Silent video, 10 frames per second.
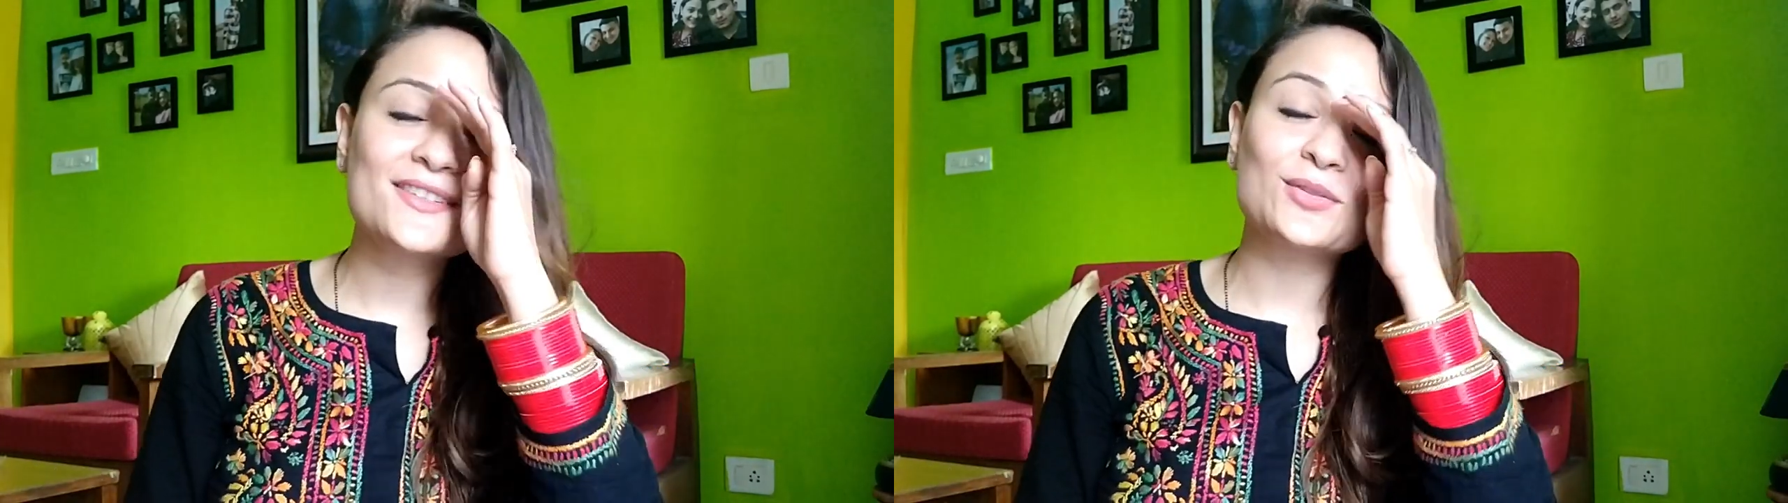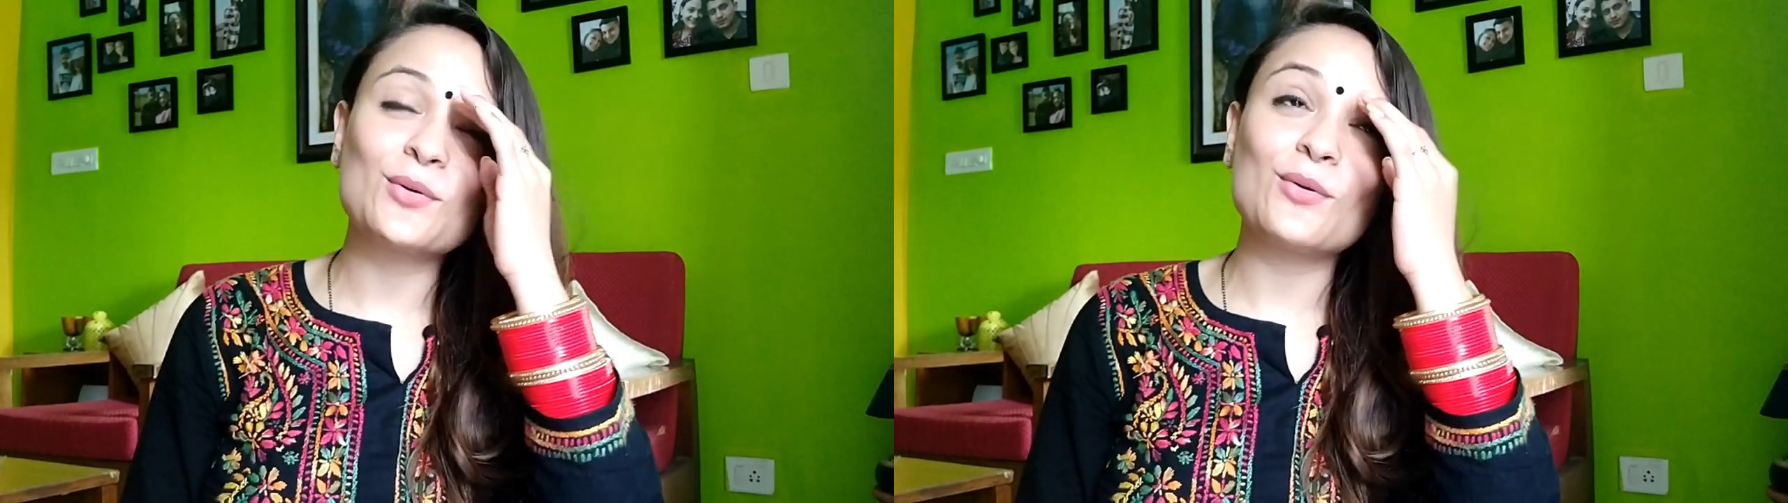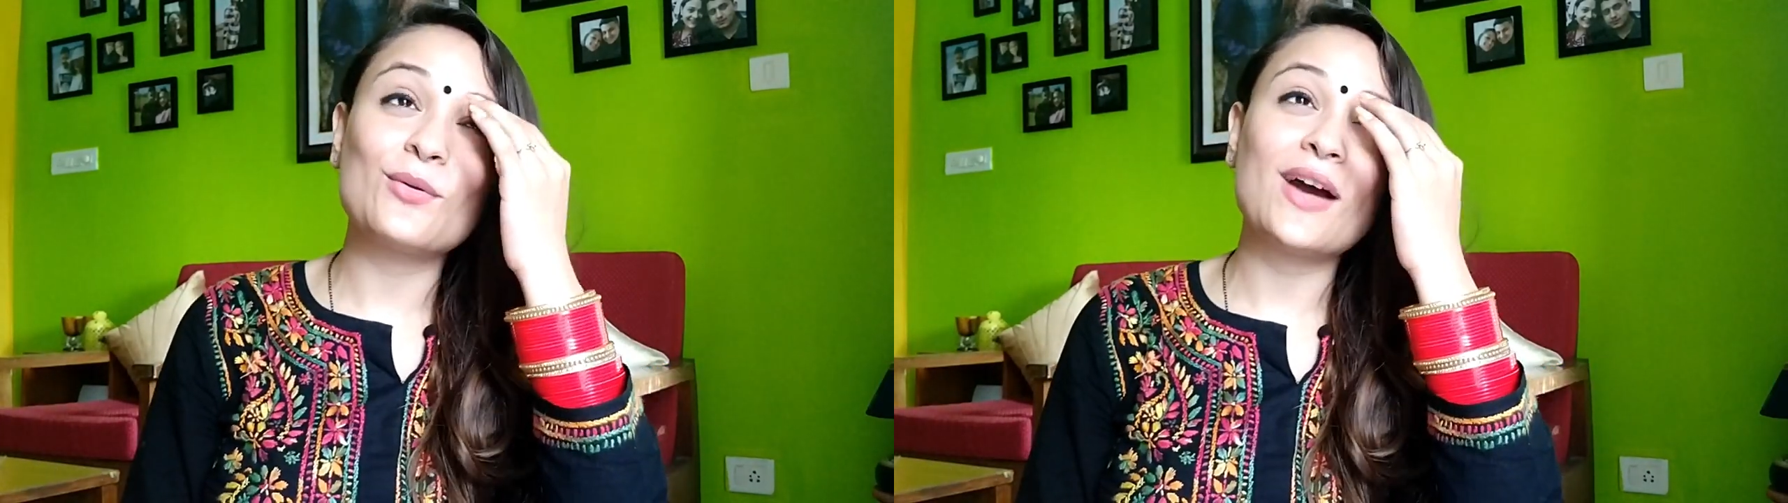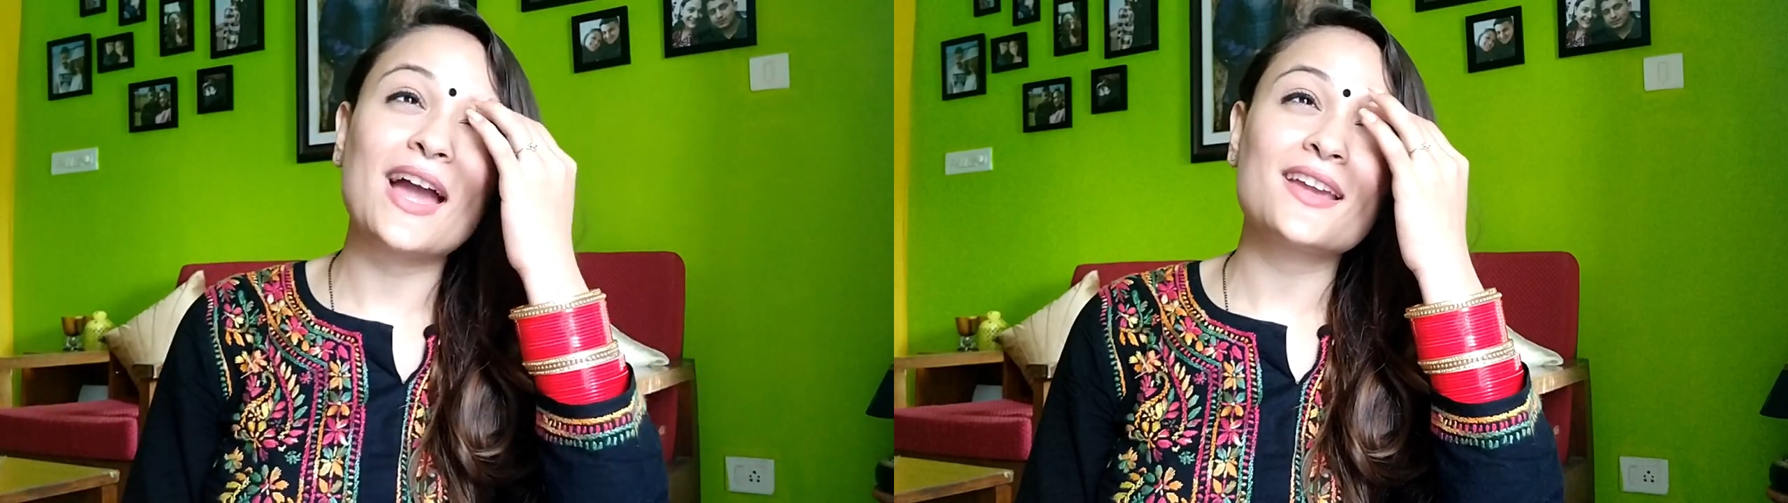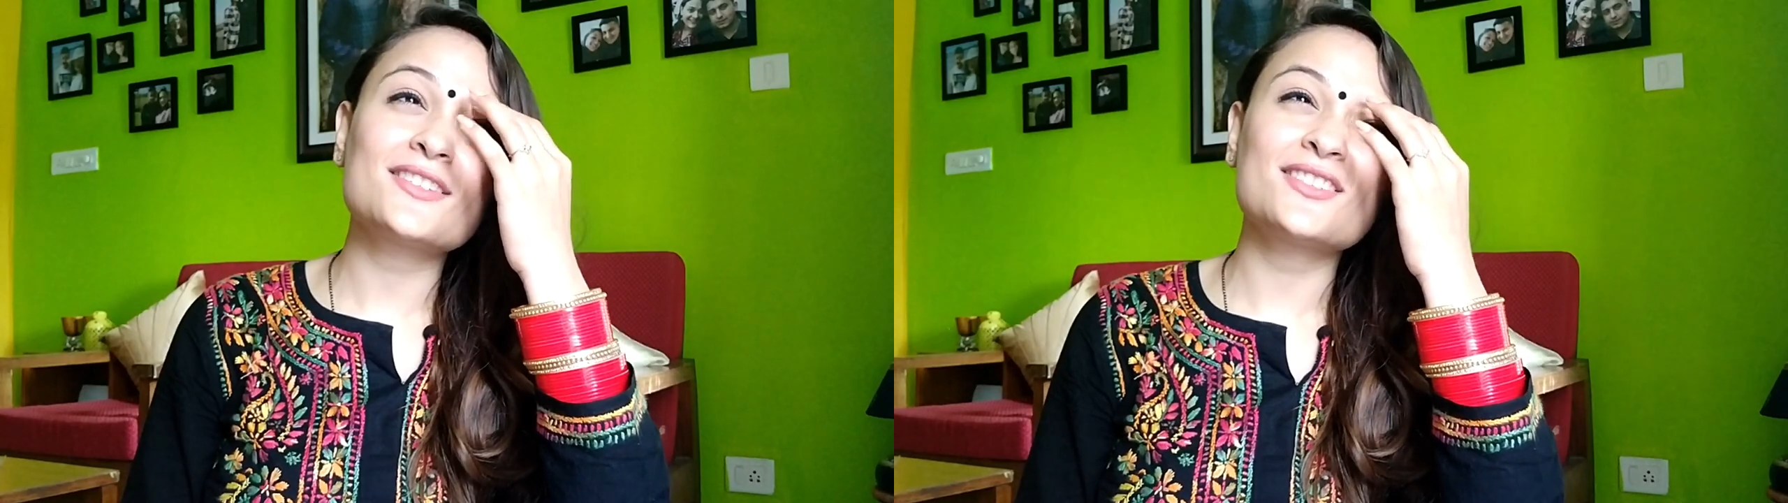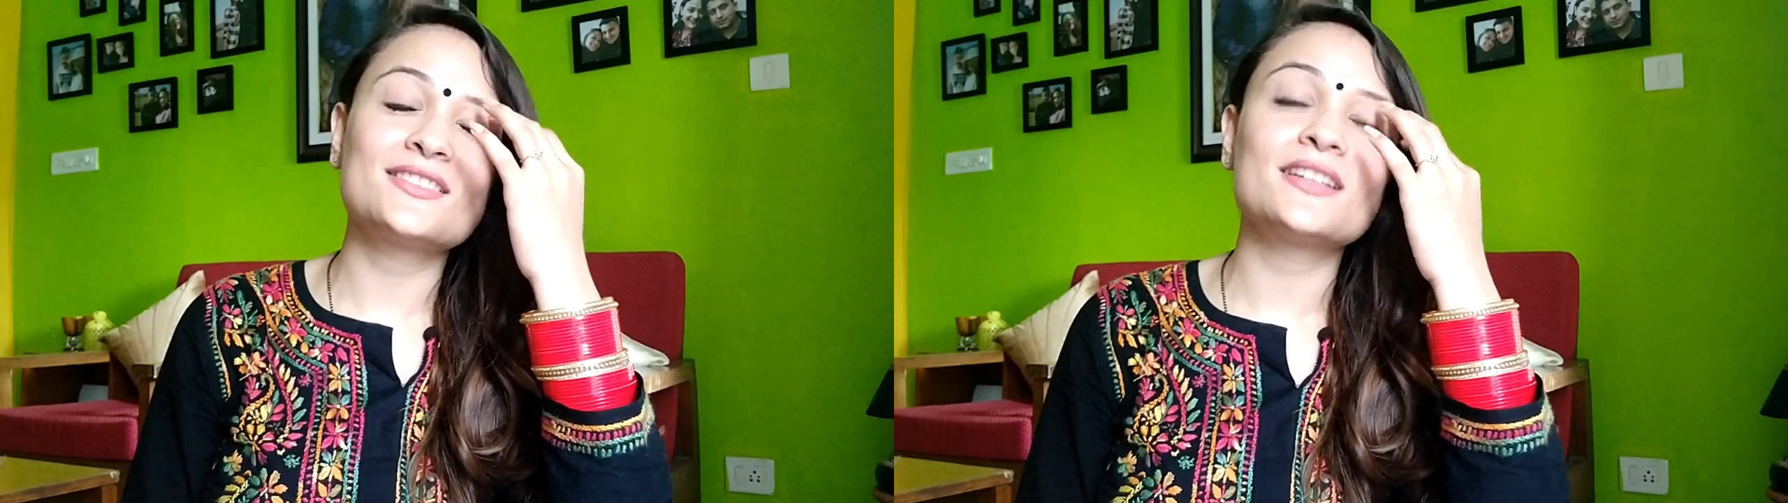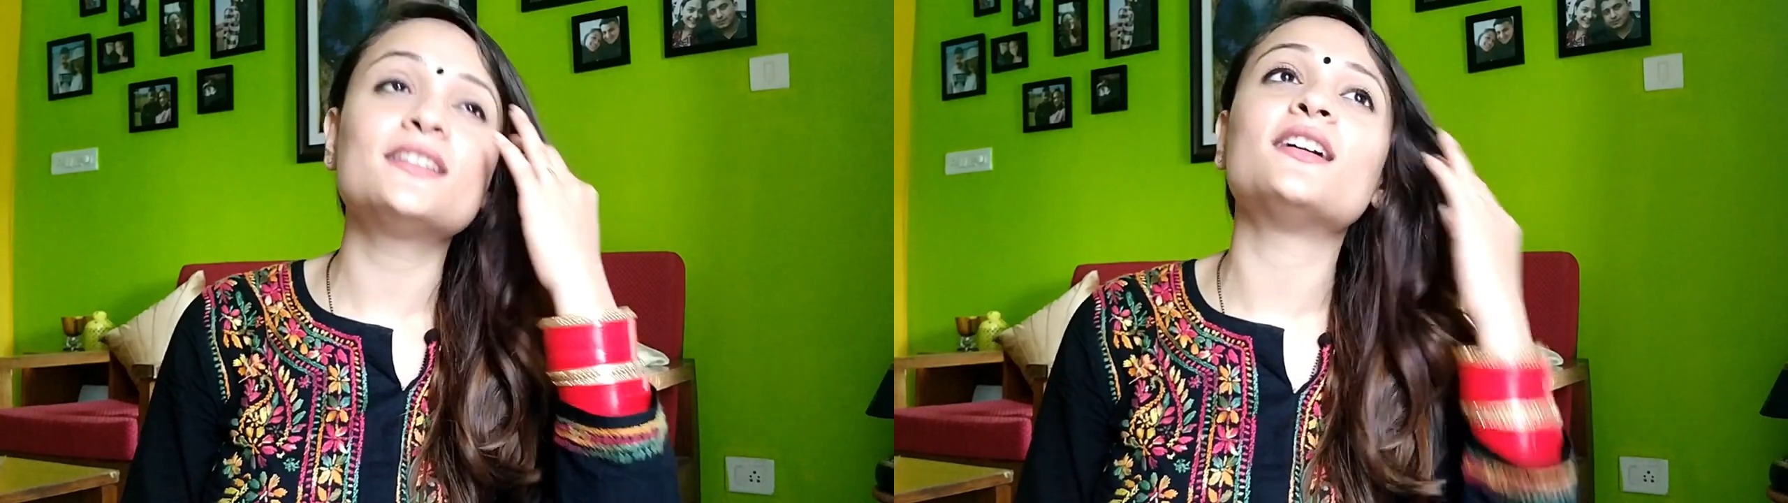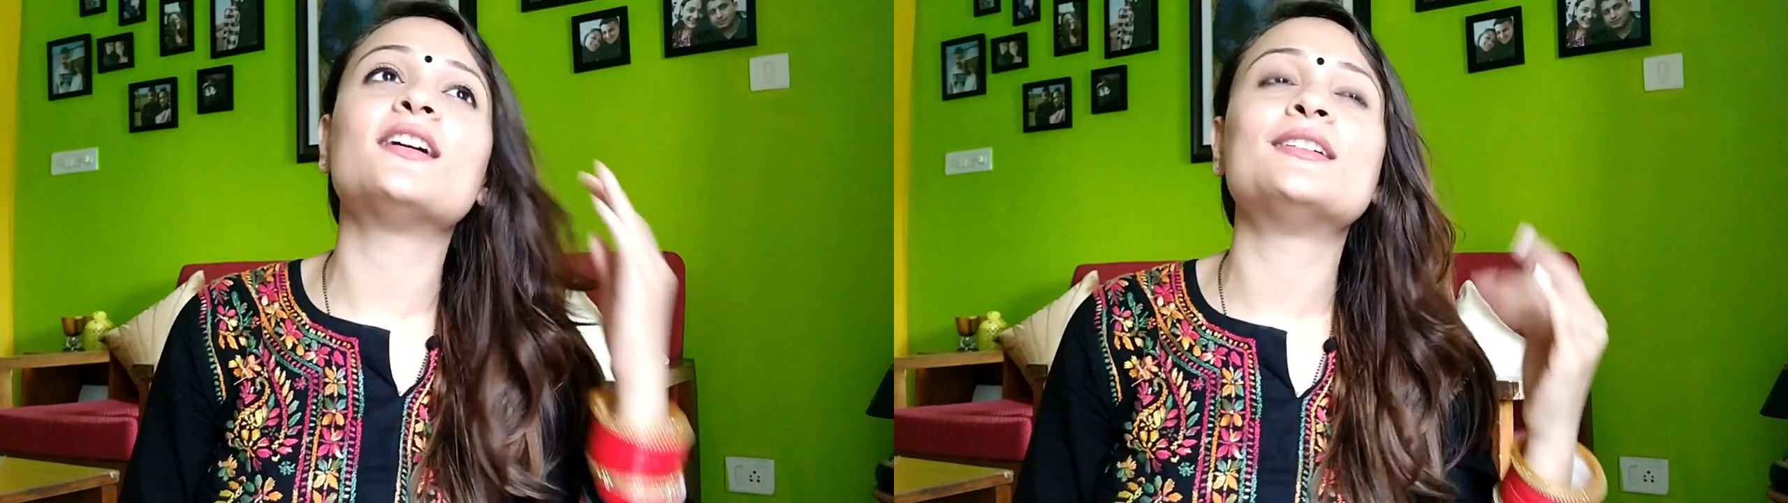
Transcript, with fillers: So I just did